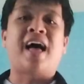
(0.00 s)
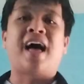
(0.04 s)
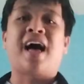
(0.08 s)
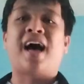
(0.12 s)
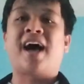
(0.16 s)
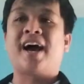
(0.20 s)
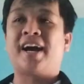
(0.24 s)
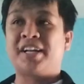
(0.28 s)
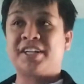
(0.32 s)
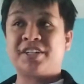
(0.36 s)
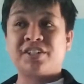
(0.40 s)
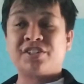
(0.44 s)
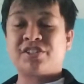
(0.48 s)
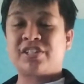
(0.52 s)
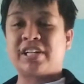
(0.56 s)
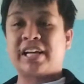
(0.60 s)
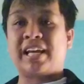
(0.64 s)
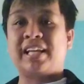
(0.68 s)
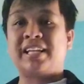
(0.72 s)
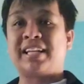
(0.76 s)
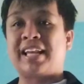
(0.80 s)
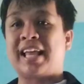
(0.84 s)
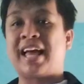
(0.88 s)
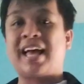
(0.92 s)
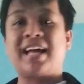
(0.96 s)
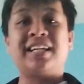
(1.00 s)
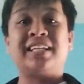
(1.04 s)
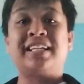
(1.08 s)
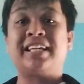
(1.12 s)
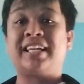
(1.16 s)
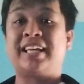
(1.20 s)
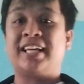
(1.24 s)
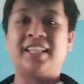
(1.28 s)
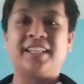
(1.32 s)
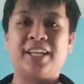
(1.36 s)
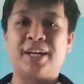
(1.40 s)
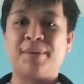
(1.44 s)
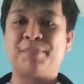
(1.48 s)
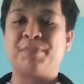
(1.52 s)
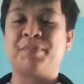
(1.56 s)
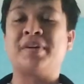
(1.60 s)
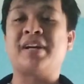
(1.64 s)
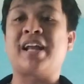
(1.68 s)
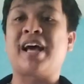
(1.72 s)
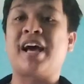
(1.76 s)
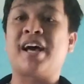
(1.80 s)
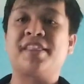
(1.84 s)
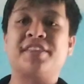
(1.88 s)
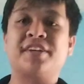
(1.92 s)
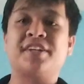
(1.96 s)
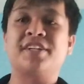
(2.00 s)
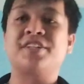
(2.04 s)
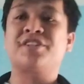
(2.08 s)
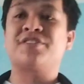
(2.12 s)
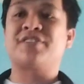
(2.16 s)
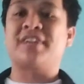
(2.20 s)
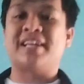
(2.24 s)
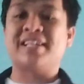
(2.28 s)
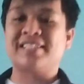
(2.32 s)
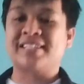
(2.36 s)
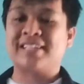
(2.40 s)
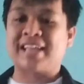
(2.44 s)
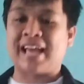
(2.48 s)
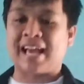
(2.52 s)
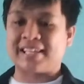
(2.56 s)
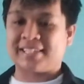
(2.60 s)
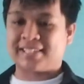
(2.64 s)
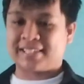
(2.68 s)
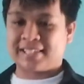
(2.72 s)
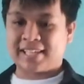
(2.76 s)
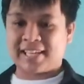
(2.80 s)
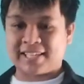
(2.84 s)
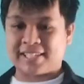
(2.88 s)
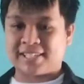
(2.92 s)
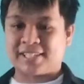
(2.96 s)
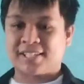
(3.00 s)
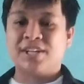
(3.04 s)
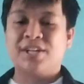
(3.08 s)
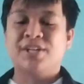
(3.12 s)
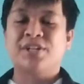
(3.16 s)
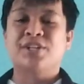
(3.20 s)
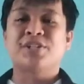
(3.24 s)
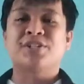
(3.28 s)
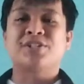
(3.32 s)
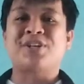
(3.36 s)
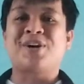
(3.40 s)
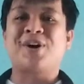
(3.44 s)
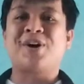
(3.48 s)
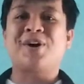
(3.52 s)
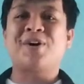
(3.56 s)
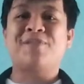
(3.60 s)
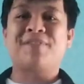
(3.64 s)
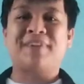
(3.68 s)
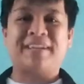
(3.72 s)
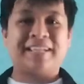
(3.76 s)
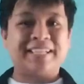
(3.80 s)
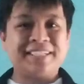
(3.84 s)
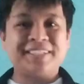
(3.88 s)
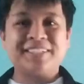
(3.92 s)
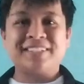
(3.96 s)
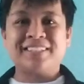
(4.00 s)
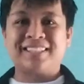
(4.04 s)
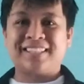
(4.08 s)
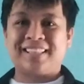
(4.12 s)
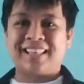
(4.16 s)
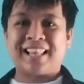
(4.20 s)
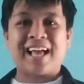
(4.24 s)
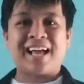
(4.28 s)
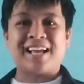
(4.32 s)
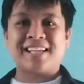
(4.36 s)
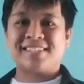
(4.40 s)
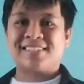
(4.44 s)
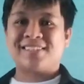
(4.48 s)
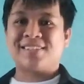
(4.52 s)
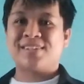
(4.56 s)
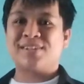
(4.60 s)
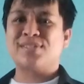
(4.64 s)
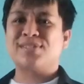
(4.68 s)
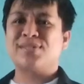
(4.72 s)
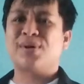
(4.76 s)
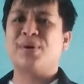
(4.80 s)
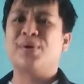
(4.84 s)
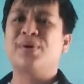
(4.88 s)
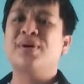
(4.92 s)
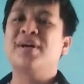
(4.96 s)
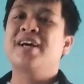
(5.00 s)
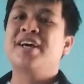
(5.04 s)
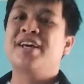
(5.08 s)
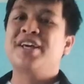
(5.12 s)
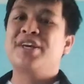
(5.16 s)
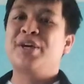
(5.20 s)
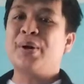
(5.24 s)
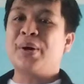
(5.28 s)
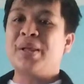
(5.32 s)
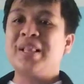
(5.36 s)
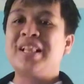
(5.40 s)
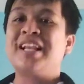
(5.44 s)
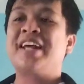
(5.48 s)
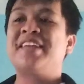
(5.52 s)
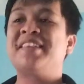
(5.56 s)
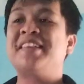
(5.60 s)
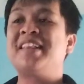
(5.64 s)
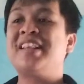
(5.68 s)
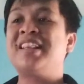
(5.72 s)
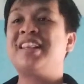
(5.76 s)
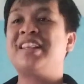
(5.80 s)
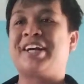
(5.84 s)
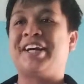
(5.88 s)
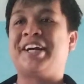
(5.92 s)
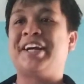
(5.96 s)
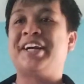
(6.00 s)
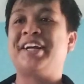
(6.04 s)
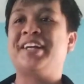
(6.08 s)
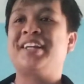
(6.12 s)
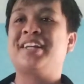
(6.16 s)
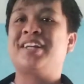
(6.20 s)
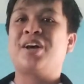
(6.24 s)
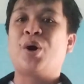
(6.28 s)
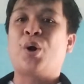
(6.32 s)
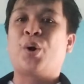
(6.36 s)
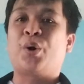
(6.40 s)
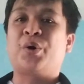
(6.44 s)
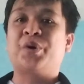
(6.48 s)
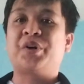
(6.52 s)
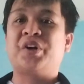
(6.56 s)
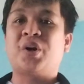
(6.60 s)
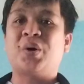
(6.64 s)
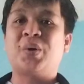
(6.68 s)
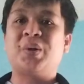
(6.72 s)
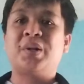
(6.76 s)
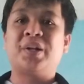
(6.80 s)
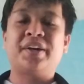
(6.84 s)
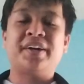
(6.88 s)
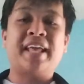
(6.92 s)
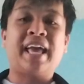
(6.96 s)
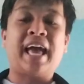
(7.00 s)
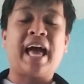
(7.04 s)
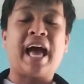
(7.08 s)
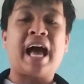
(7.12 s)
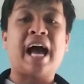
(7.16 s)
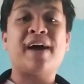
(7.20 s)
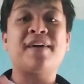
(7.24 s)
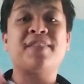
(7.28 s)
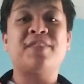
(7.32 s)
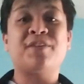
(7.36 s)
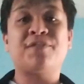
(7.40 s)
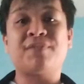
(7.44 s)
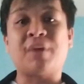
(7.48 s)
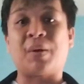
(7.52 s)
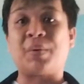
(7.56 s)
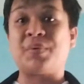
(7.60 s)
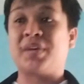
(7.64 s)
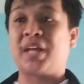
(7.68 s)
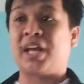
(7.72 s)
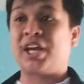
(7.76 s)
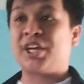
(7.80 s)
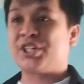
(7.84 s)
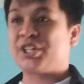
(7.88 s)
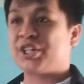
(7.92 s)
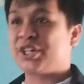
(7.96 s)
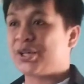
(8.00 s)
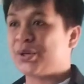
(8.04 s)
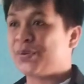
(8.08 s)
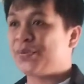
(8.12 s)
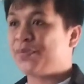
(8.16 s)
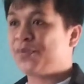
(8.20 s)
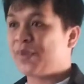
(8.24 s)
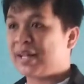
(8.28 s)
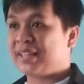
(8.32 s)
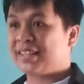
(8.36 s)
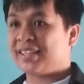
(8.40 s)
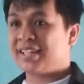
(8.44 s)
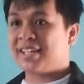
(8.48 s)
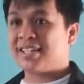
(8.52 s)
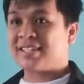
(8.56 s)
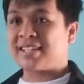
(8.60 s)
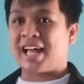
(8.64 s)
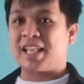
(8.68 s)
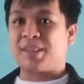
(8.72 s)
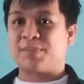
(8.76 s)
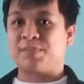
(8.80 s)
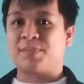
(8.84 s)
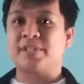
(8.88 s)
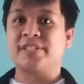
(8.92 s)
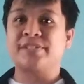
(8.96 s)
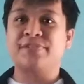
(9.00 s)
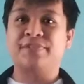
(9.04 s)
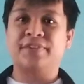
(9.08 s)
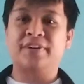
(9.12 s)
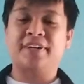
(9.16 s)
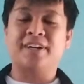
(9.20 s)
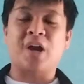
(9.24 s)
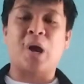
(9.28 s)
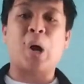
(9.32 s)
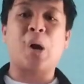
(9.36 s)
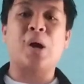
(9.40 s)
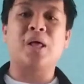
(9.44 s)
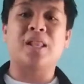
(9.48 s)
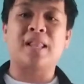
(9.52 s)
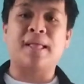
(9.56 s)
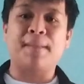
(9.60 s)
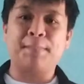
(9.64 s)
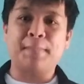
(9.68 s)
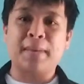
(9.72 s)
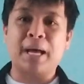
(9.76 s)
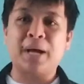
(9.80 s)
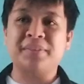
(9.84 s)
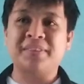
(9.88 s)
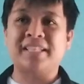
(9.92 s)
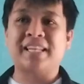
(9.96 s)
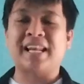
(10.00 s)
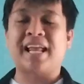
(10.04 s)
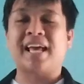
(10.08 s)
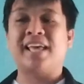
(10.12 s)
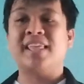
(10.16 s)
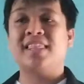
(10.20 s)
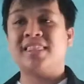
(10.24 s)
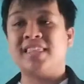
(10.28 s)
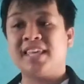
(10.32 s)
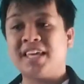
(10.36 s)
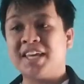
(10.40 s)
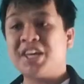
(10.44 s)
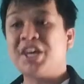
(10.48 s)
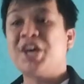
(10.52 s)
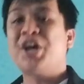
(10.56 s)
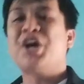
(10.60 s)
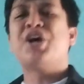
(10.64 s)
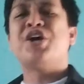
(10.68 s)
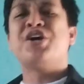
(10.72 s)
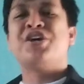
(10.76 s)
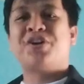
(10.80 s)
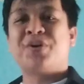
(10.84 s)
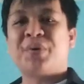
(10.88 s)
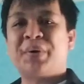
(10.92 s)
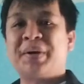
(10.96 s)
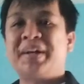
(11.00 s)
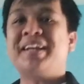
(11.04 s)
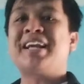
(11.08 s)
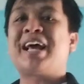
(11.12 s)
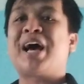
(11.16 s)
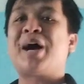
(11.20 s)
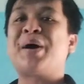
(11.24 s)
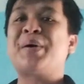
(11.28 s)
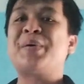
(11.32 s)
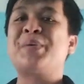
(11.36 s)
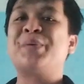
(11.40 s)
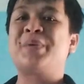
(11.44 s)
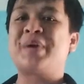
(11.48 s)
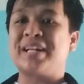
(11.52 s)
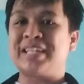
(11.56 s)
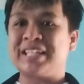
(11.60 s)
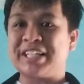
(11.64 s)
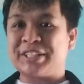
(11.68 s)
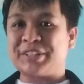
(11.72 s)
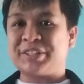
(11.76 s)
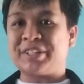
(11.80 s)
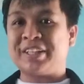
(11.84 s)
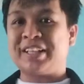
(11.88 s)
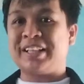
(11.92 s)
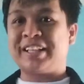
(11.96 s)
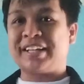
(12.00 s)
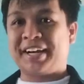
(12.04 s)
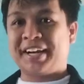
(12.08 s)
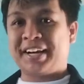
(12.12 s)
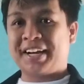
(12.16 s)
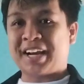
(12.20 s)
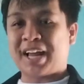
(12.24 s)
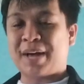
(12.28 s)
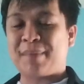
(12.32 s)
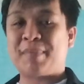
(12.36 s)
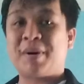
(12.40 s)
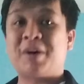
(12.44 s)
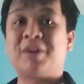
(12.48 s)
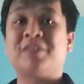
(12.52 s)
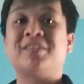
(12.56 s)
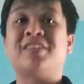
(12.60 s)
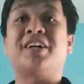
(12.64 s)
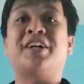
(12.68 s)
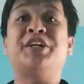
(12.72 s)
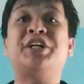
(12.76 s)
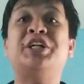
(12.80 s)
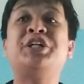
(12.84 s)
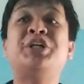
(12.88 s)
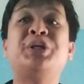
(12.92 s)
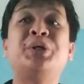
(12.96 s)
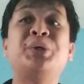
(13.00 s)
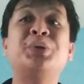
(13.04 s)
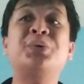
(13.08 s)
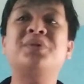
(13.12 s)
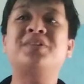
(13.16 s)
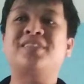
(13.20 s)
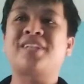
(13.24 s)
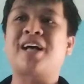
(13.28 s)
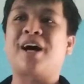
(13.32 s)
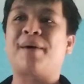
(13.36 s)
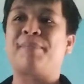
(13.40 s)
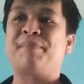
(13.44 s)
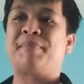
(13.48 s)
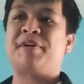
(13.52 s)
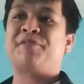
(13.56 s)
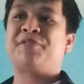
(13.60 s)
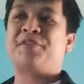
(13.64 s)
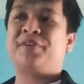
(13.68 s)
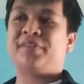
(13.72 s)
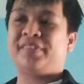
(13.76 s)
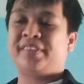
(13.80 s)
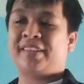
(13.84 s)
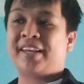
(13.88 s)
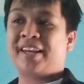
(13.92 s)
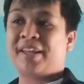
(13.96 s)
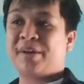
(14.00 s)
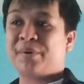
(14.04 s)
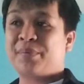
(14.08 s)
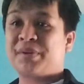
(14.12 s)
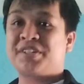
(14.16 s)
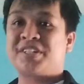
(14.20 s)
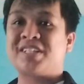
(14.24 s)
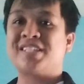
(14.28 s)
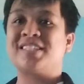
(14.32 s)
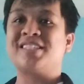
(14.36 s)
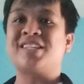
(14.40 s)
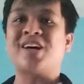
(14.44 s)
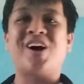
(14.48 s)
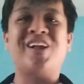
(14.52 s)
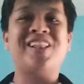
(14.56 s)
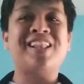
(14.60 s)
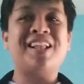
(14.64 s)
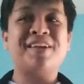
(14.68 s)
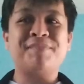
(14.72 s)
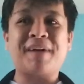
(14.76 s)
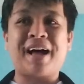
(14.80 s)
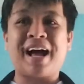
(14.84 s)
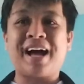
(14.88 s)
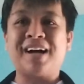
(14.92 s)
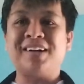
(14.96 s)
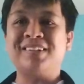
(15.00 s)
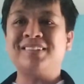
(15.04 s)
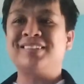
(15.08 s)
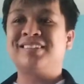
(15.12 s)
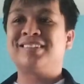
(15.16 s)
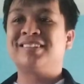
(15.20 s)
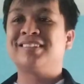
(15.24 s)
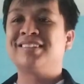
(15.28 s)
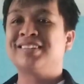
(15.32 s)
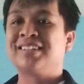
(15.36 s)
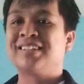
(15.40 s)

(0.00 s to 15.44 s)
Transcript: hydrogen, and helium, and other trace gases. So very good, class, no? So you already learned, or you already have the foundation of what this atmosphere is all about, and I think you're now ready to learn about a new topic for today, which is all about